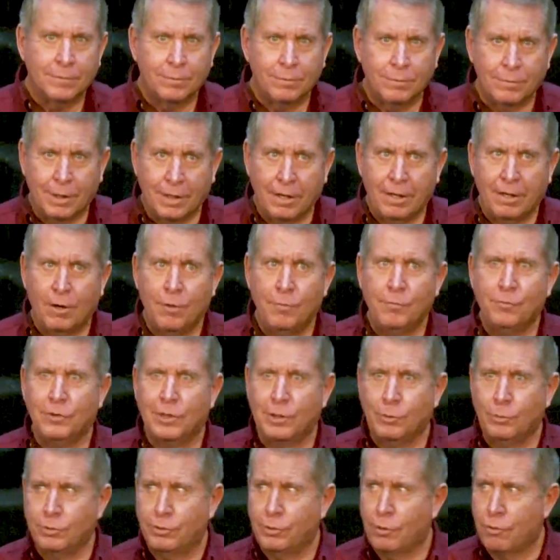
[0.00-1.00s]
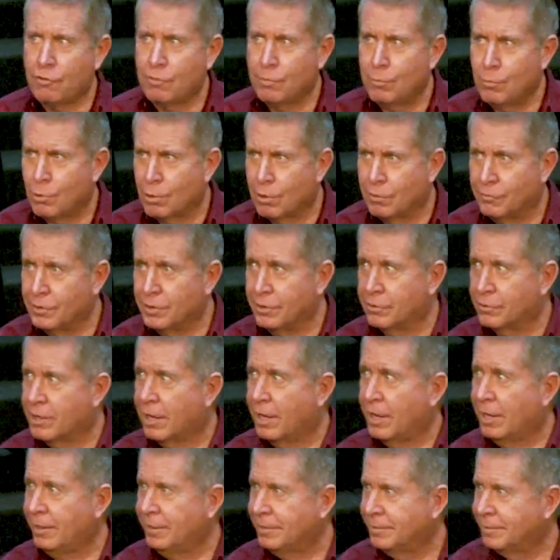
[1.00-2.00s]
Well, hopefully, we'll do some more of it,
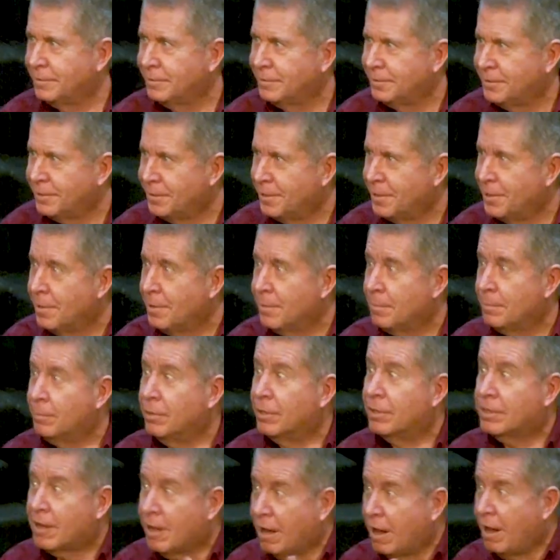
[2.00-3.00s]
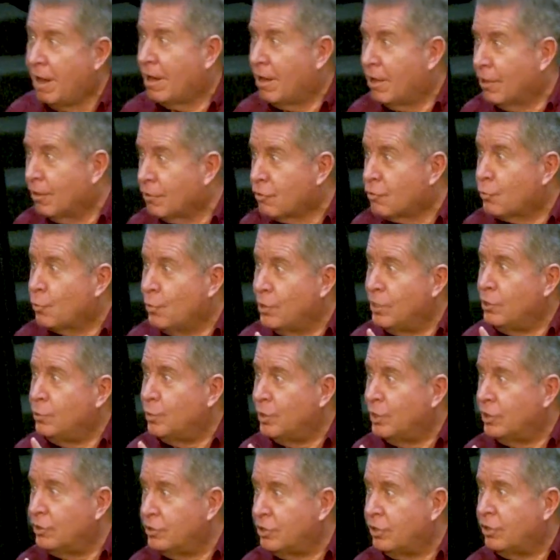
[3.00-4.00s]
okay? Because when
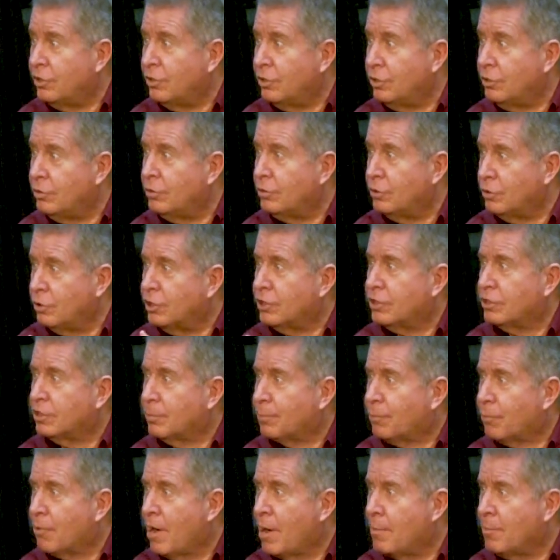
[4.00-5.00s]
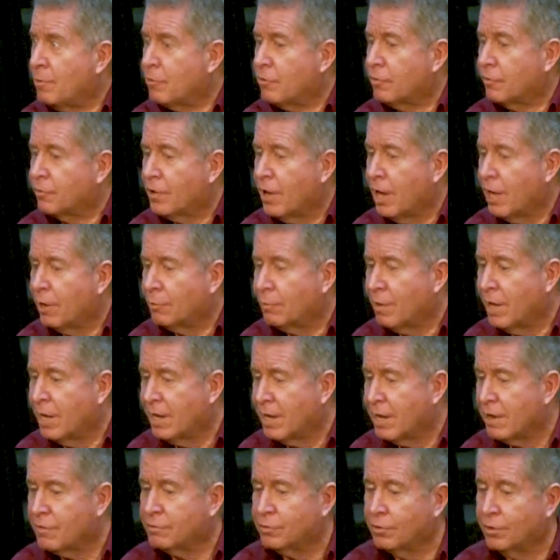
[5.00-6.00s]
we do, look at the promise of God
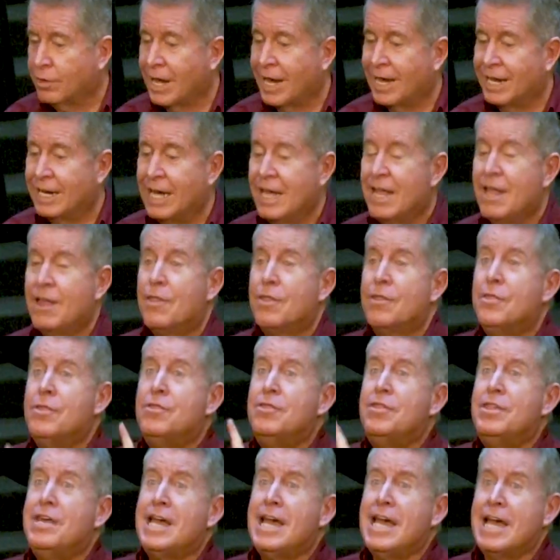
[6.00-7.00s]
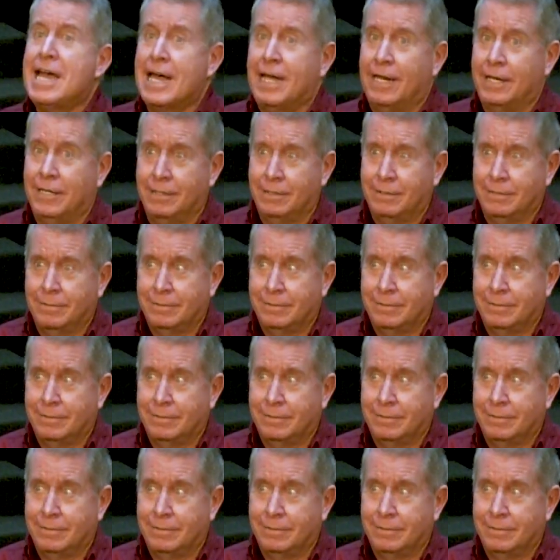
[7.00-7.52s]
right after that. Then,